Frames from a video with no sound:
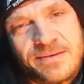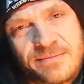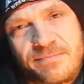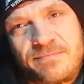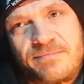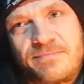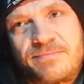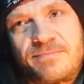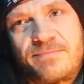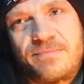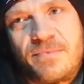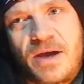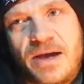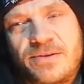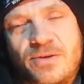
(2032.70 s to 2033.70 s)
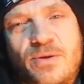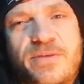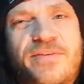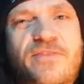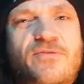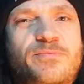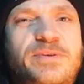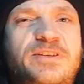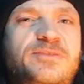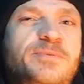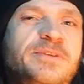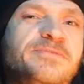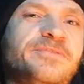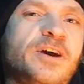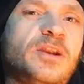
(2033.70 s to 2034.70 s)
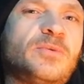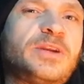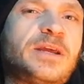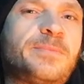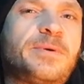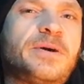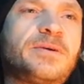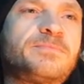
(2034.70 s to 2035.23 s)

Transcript: And I don't know if everybody's been following it,